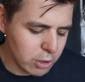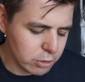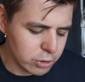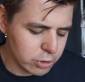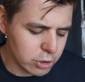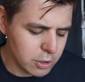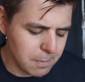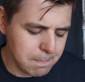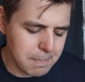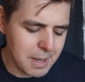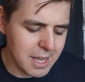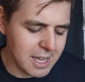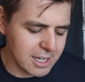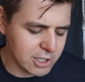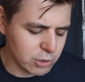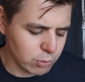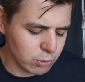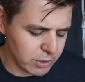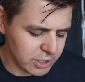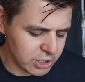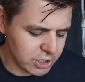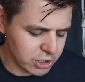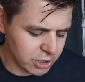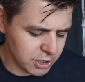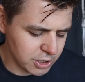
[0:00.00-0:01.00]
go to the page
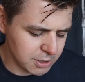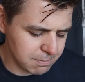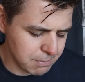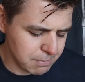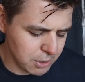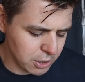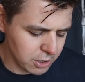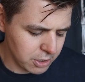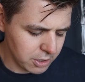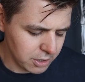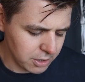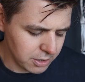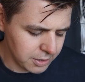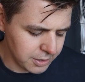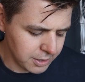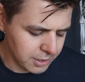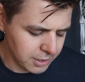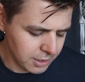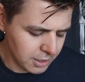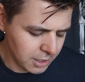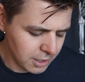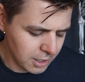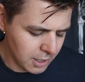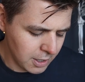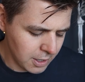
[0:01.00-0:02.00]
we just
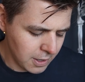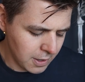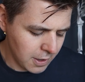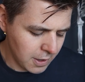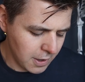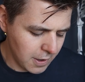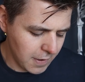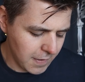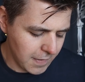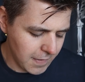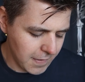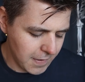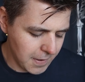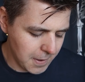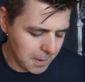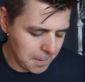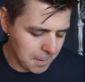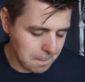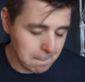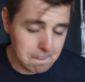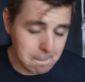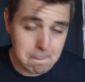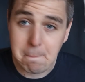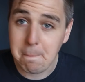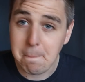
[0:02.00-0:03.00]
built,
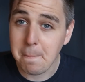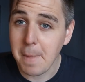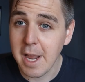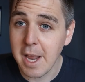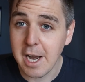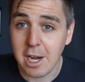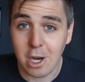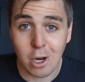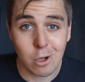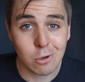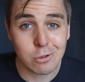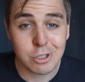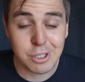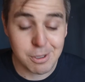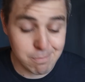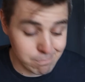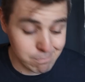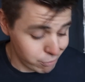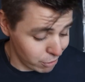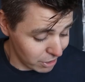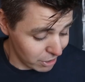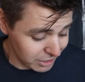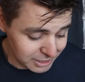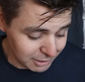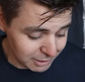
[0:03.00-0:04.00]
it loads
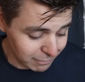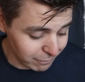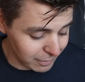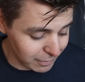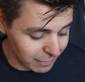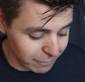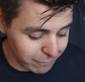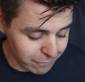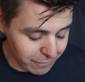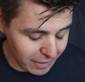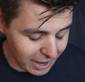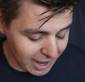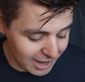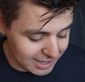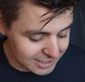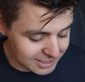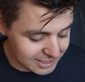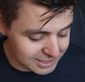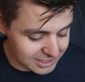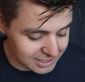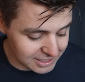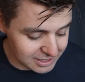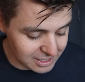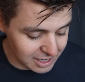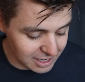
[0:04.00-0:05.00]
impressively
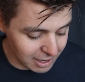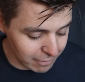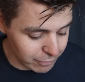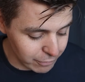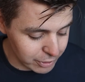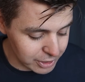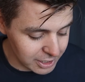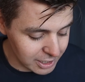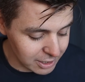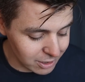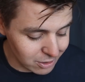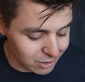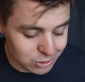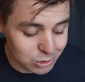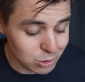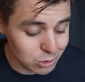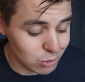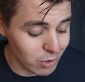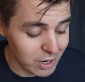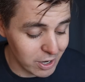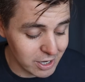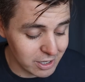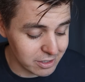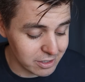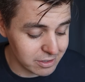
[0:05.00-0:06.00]
fast and everything looks
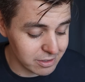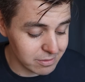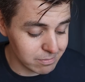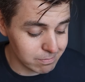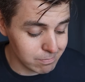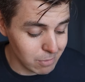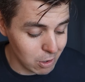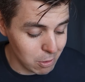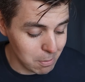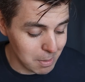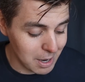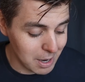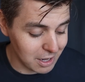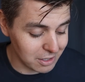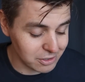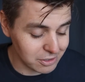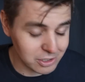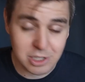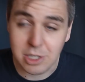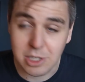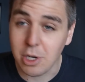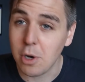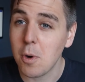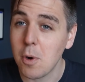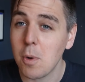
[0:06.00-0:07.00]
great on mobile.
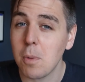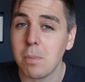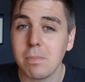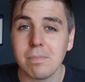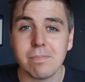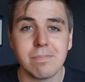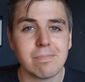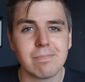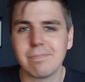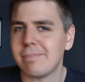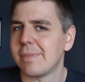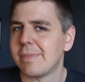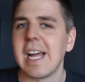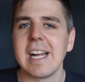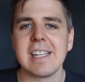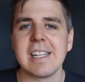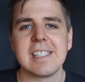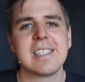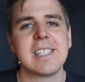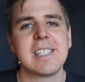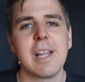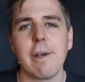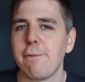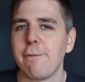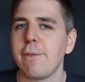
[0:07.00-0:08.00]
So
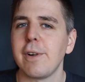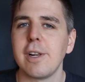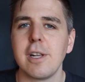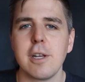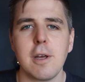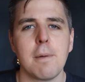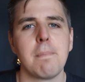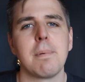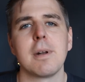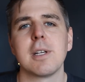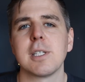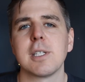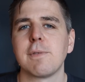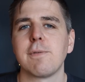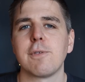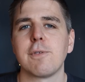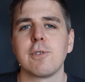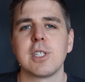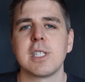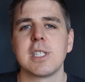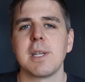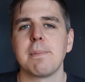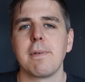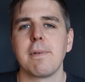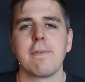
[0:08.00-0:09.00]
that's definitely a plus
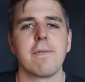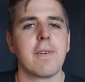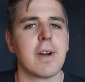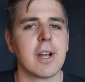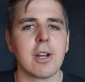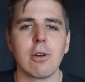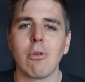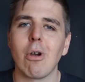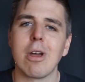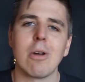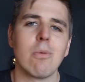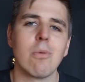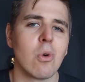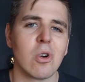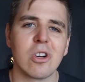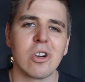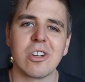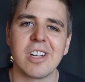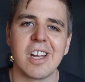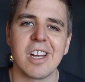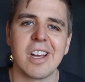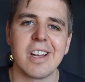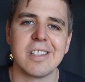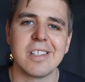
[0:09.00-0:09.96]
for Zipify. Great work,